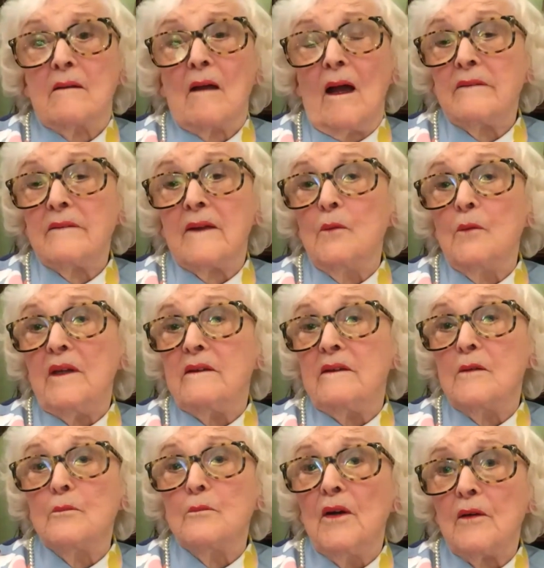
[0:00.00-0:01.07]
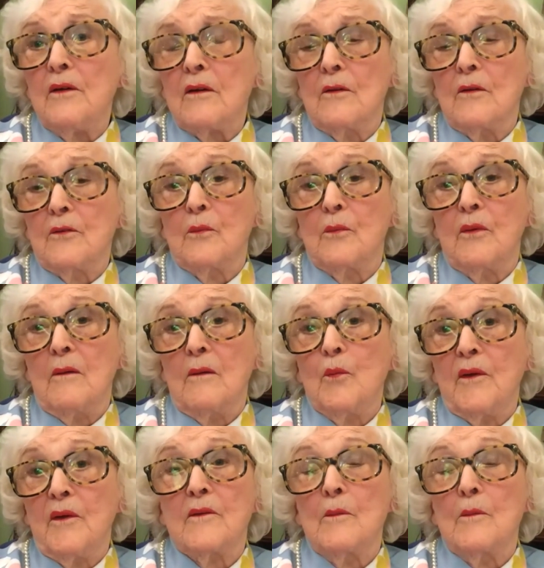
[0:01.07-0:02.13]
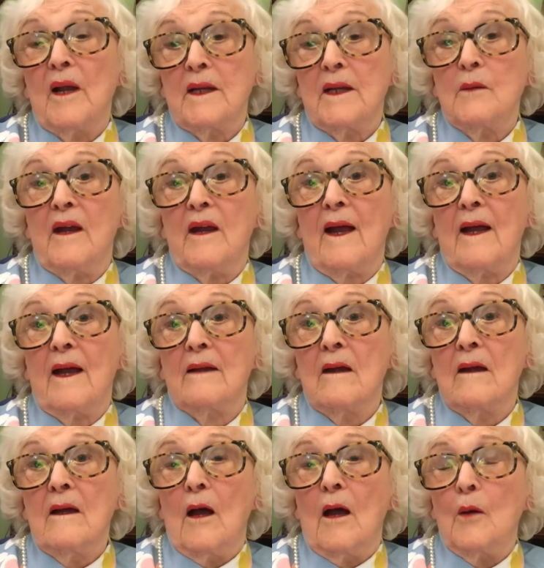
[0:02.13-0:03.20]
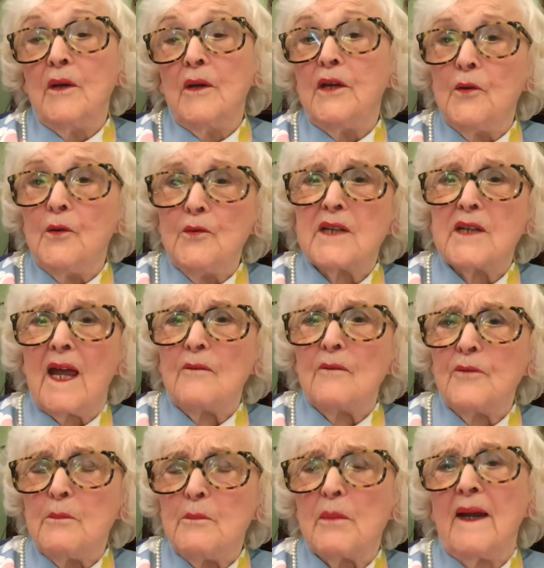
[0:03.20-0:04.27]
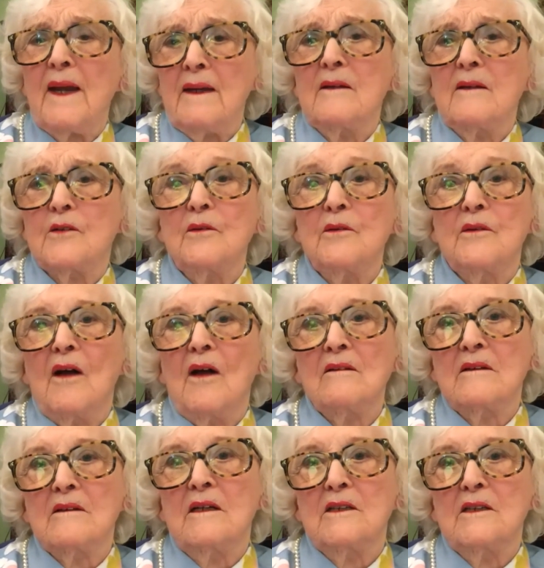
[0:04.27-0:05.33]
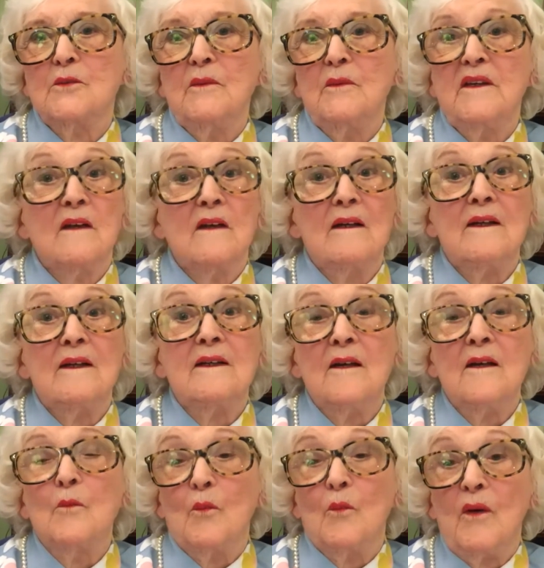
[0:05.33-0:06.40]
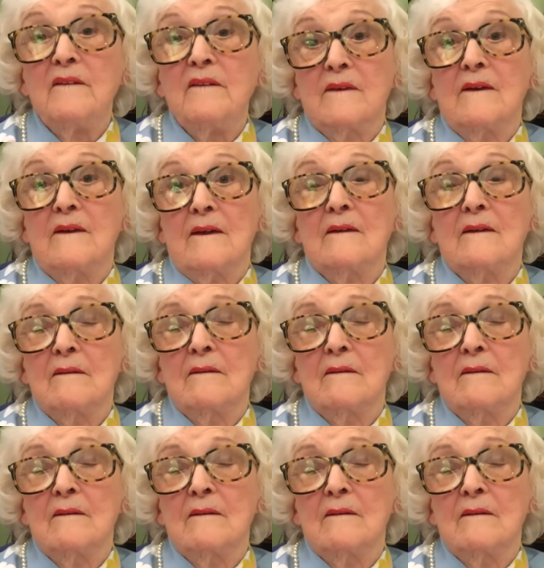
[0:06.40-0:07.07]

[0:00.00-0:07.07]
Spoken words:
I think we did miracles with the money we had. Yeah. And we used every penny to advantage. We certainly didn't waste it.